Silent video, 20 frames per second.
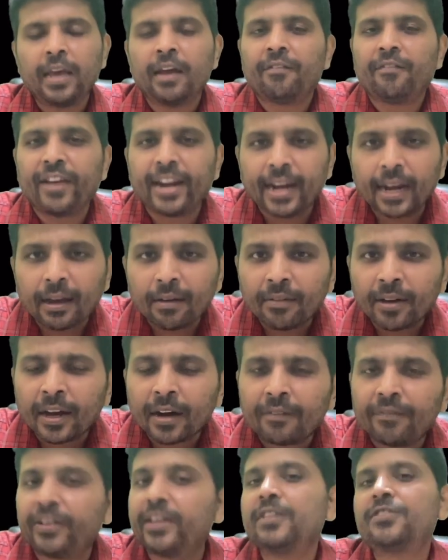
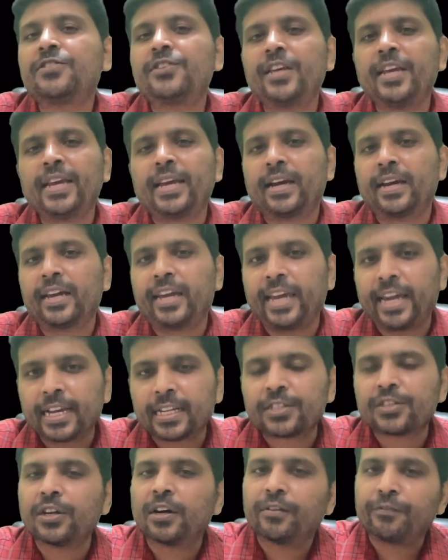Whenever we see a
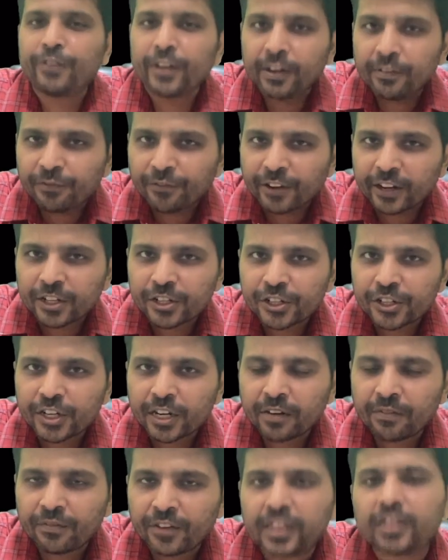case of
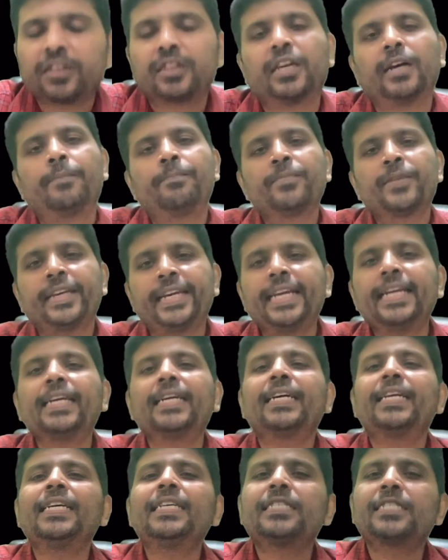infection with the
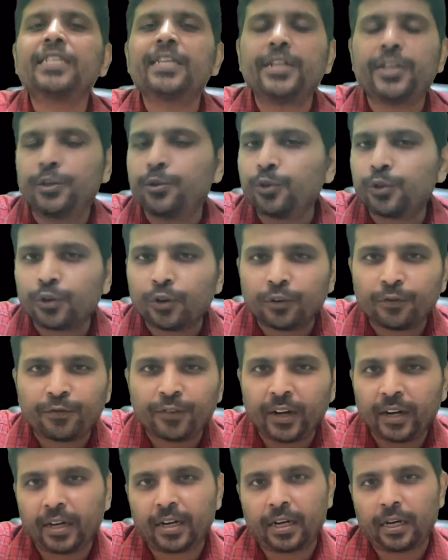increased
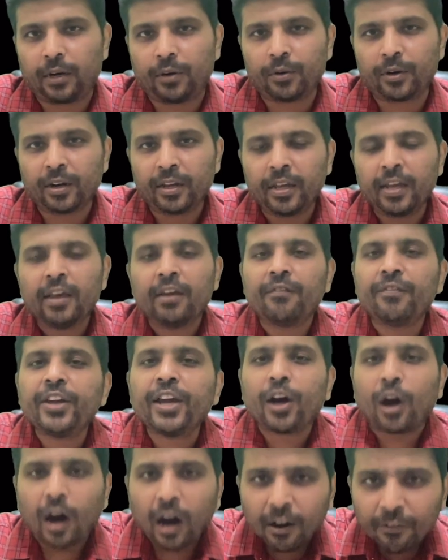neutrophil count,
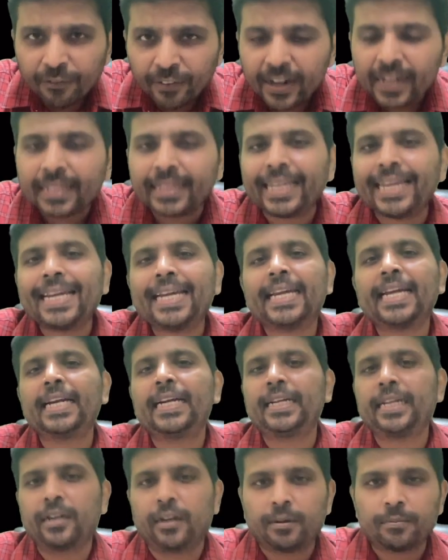we often think
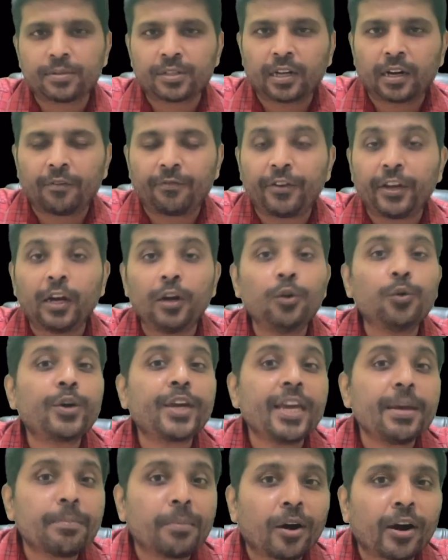in terms of a
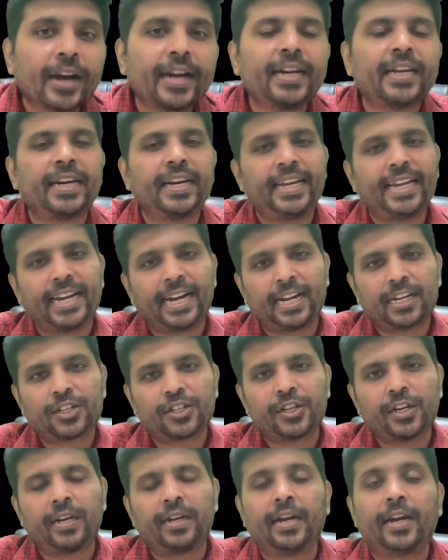leukemoid
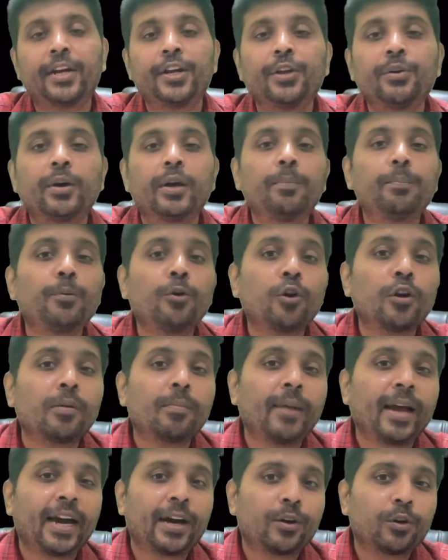reaction and your bone
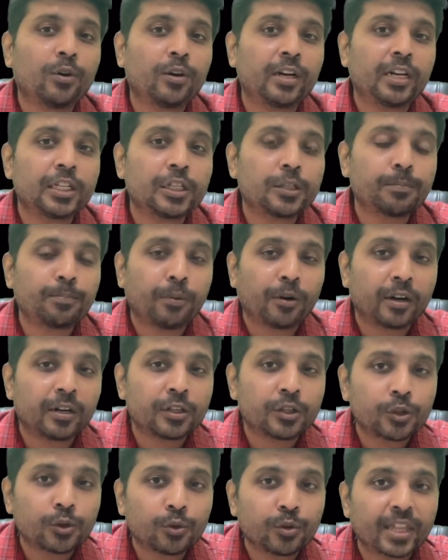marrow
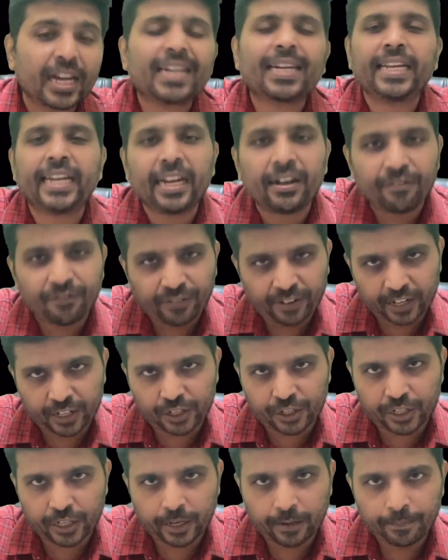responds to that
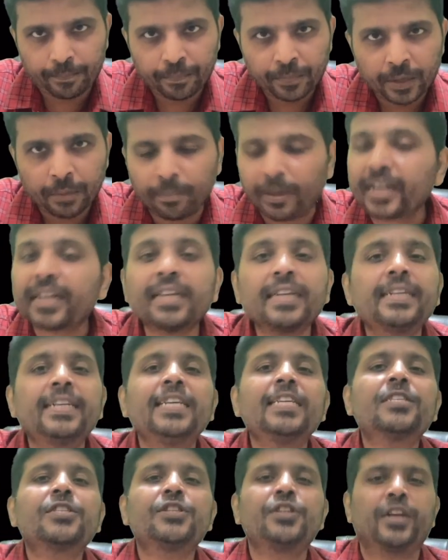infection. But it
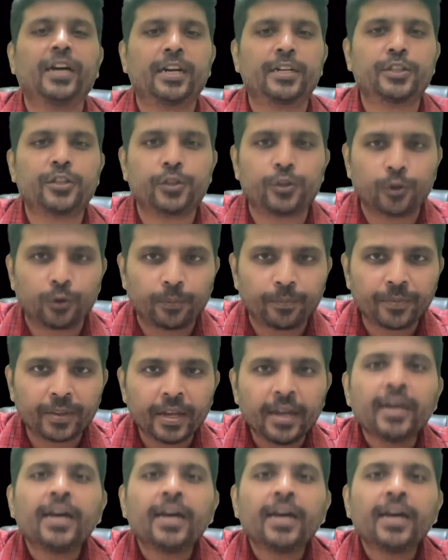is not so.